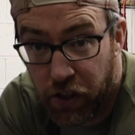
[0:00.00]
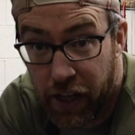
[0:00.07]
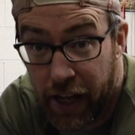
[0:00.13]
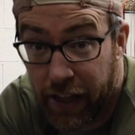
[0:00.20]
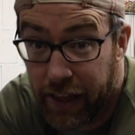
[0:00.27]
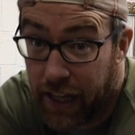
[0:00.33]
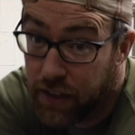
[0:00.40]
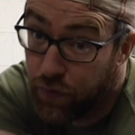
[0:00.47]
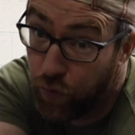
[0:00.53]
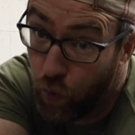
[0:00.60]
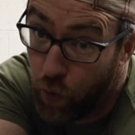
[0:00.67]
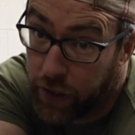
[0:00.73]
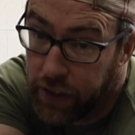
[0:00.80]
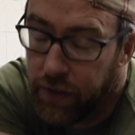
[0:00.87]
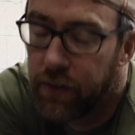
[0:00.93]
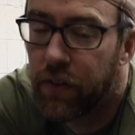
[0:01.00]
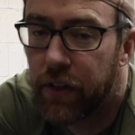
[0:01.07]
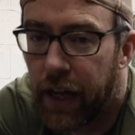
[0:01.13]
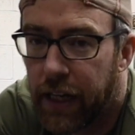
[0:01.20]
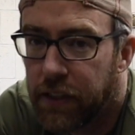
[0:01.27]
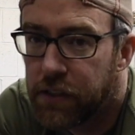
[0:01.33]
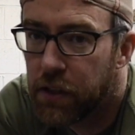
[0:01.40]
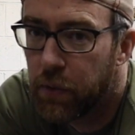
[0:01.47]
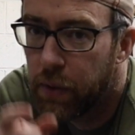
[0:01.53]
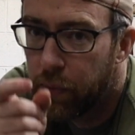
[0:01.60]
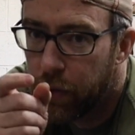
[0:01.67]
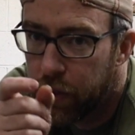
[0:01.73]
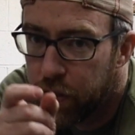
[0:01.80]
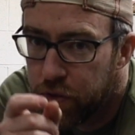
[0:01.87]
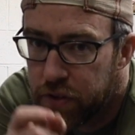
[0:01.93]
leg, that's 40, okay? So we
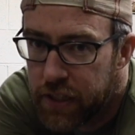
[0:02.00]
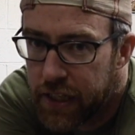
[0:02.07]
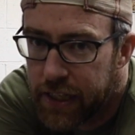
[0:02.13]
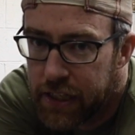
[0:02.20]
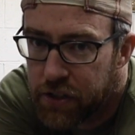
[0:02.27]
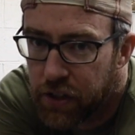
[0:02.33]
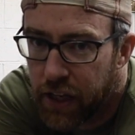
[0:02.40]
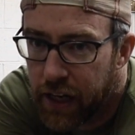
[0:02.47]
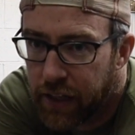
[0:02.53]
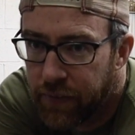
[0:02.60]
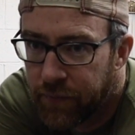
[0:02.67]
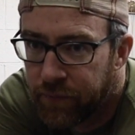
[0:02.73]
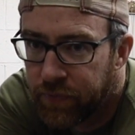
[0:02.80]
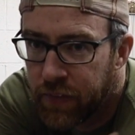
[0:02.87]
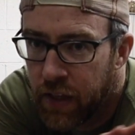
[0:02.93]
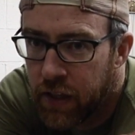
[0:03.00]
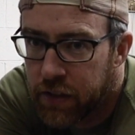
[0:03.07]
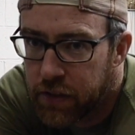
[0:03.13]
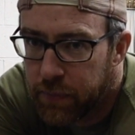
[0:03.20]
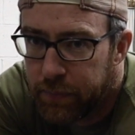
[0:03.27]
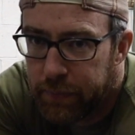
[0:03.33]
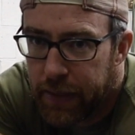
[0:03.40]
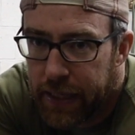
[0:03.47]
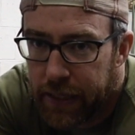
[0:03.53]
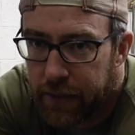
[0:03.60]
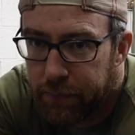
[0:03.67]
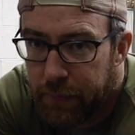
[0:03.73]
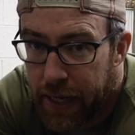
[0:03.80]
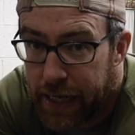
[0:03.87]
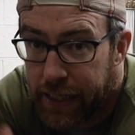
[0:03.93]
wanna do 10 each leg to
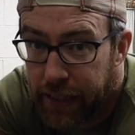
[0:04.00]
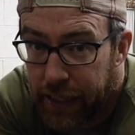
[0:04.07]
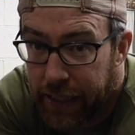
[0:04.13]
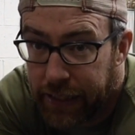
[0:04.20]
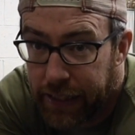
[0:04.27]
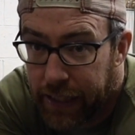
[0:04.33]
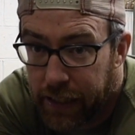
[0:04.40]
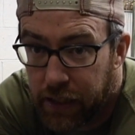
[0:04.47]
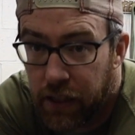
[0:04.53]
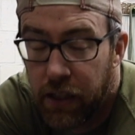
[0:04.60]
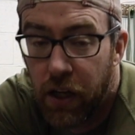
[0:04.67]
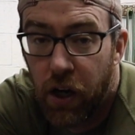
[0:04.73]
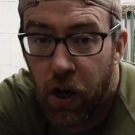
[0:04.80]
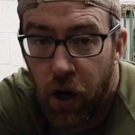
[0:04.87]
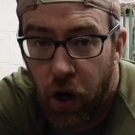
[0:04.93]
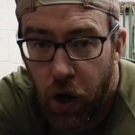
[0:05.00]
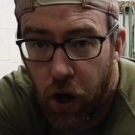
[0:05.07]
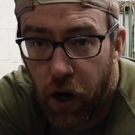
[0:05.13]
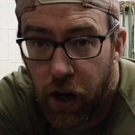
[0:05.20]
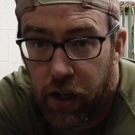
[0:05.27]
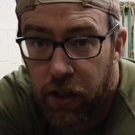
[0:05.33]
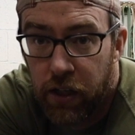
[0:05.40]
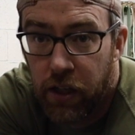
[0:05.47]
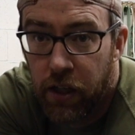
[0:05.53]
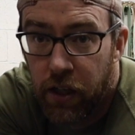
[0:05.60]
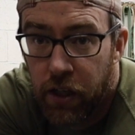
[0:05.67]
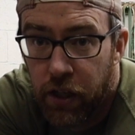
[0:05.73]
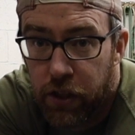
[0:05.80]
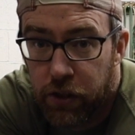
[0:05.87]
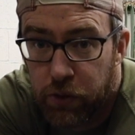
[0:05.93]
make and get our
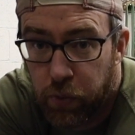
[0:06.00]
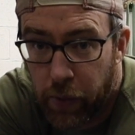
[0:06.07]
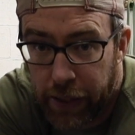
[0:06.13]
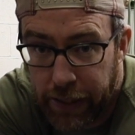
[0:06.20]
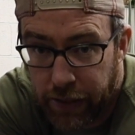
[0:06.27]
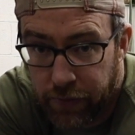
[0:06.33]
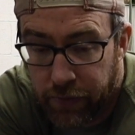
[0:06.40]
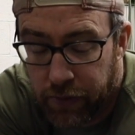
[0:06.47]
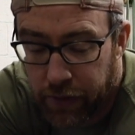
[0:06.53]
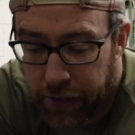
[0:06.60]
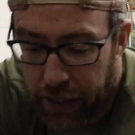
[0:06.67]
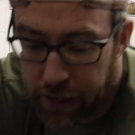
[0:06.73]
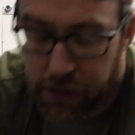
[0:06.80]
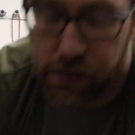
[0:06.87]
20, okay?